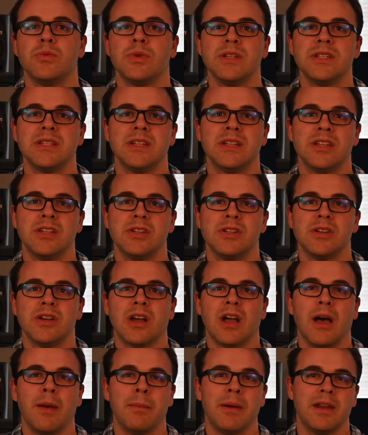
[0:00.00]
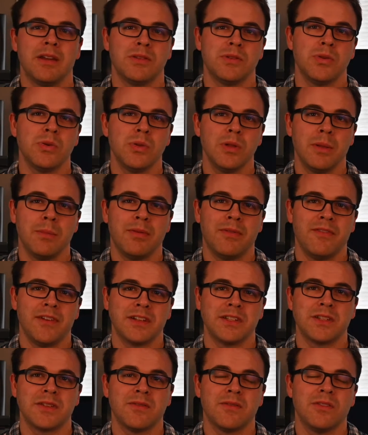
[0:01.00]
recently took up at a tulip
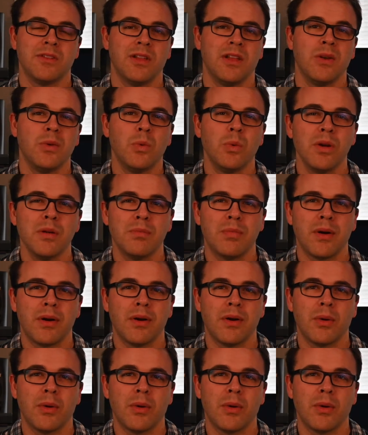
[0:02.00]
festival in Woodburn,